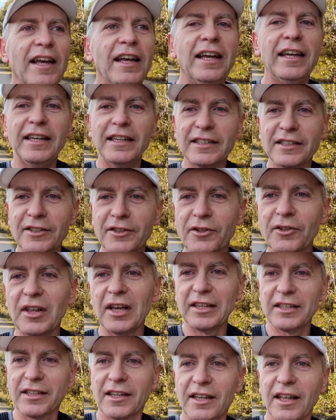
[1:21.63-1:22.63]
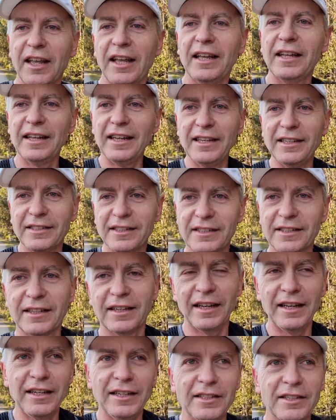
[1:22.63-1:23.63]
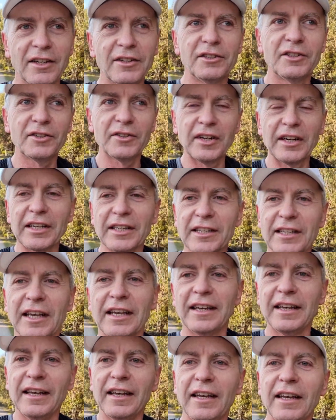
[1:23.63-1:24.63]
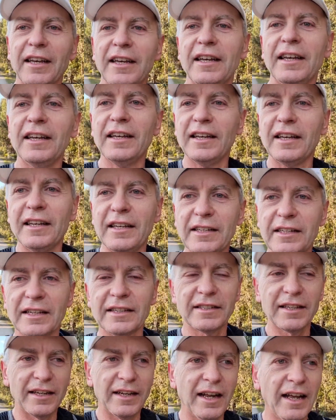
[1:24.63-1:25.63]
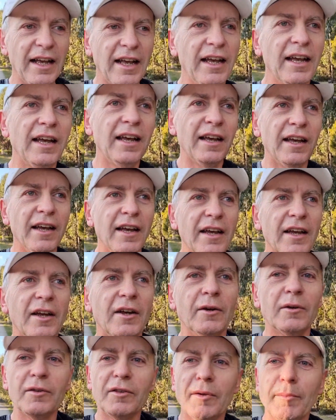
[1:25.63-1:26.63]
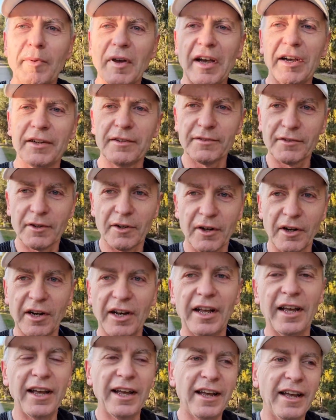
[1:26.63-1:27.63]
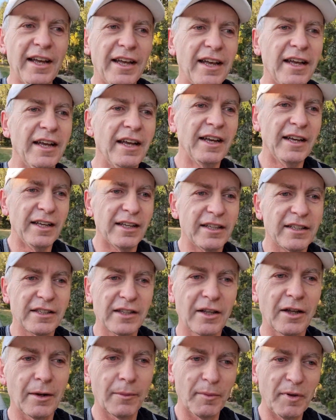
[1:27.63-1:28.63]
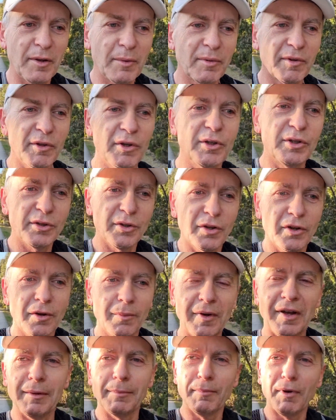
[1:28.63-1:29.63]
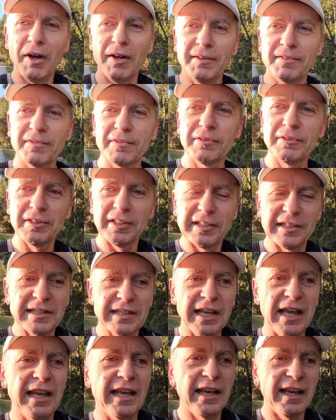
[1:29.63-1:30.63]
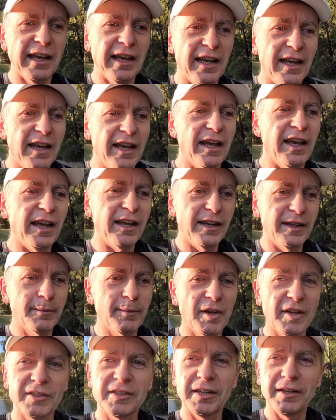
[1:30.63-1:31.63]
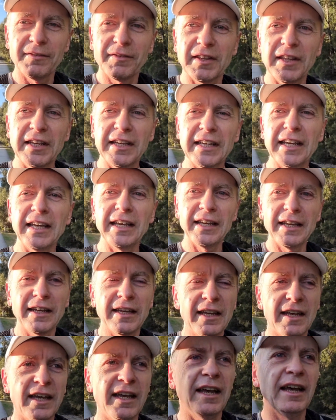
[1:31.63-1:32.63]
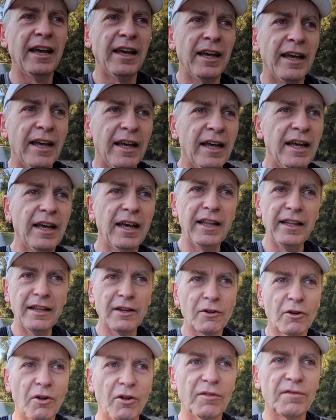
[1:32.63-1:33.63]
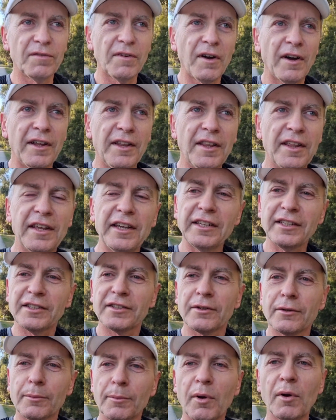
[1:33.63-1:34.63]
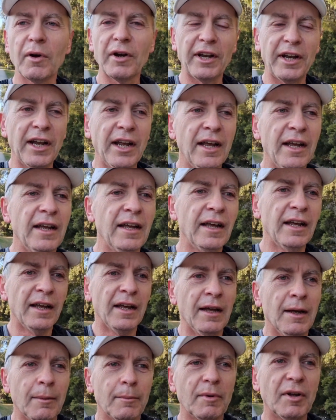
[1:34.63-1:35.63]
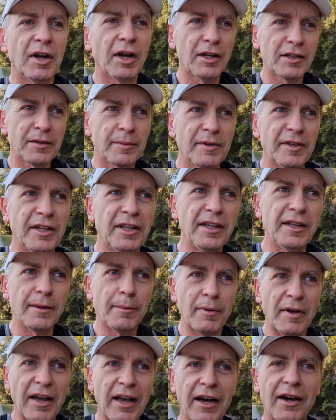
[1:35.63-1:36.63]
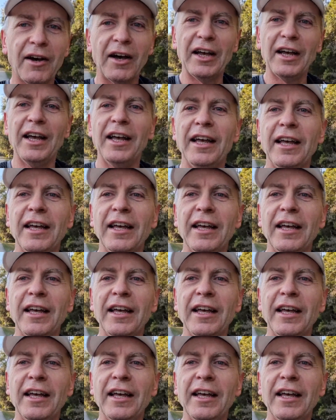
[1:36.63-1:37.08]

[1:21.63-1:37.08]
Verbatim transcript: he doesn't do this in his own strength. He does it with the power of God. There's a lot of people who talk about mindfulness and positive thinking and they're all fine things to a point, but ultimately the power